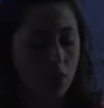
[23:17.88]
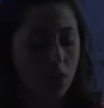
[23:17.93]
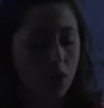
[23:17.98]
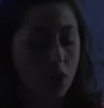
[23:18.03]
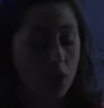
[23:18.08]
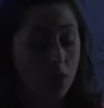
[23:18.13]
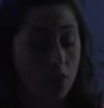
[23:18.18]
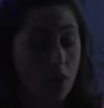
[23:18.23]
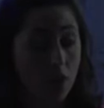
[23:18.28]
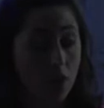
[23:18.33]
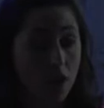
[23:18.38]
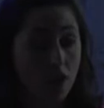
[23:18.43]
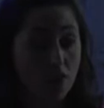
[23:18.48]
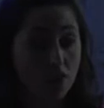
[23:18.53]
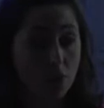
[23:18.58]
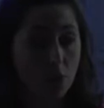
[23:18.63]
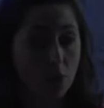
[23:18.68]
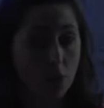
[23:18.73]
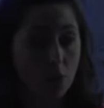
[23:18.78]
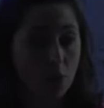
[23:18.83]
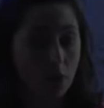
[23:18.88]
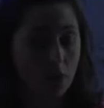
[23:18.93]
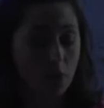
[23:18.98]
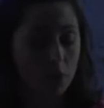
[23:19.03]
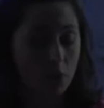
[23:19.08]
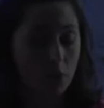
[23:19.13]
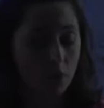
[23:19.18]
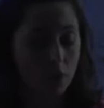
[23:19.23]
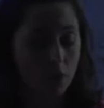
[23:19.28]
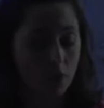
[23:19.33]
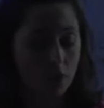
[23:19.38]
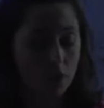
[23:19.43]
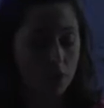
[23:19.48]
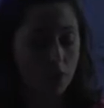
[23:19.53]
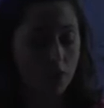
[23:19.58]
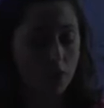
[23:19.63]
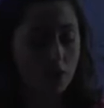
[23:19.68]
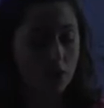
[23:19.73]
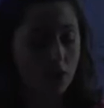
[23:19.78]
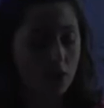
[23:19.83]
You love your baby,
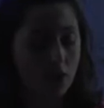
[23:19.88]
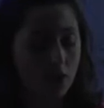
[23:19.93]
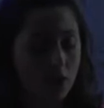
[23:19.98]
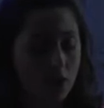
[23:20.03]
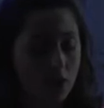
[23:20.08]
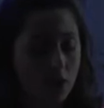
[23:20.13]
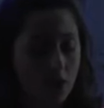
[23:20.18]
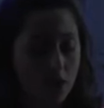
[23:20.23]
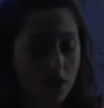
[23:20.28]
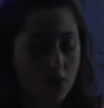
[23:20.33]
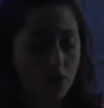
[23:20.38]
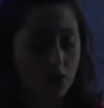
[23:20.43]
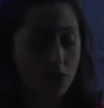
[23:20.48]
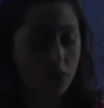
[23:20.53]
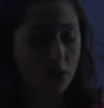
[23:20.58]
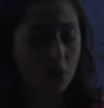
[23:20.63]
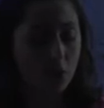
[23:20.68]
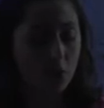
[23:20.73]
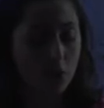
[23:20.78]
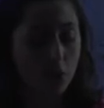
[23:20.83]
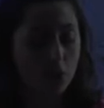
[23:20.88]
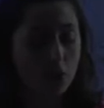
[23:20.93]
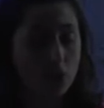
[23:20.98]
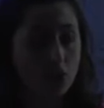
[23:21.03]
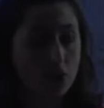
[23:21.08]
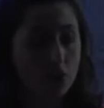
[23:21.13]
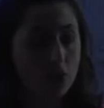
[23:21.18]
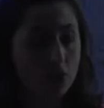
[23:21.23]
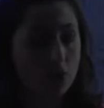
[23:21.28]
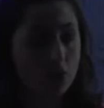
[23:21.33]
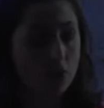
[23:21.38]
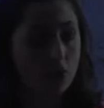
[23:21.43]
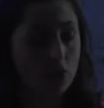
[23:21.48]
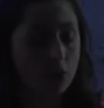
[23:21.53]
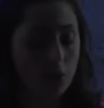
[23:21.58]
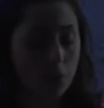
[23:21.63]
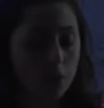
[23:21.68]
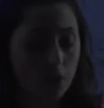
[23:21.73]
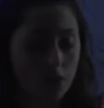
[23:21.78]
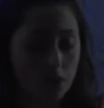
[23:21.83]
you love your emotion
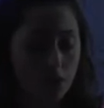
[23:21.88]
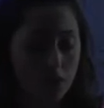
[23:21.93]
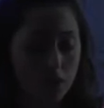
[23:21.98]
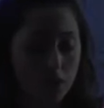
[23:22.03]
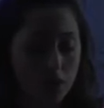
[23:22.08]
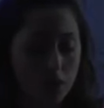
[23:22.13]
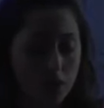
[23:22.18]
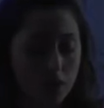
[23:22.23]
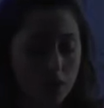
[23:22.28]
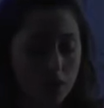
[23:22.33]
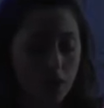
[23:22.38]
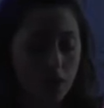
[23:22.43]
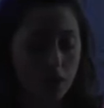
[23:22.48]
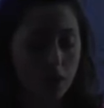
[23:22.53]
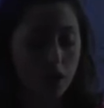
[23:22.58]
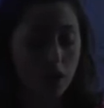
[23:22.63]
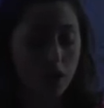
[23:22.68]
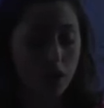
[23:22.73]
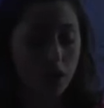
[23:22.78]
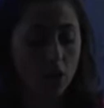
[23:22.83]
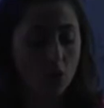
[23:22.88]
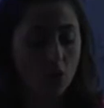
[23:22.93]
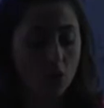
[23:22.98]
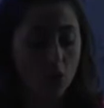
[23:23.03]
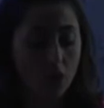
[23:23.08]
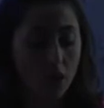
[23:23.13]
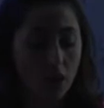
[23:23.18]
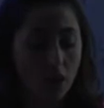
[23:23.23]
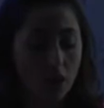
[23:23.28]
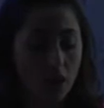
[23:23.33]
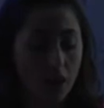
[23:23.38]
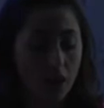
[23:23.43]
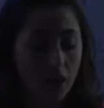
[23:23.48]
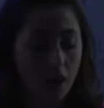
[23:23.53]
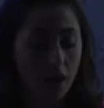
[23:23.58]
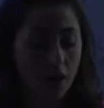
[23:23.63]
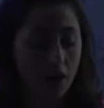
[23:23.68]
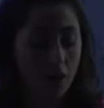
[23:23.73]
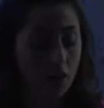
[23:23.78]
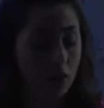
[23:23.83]
deeply, and you take
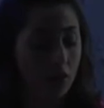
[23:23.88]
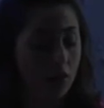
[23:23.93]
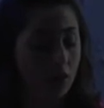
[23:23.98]
care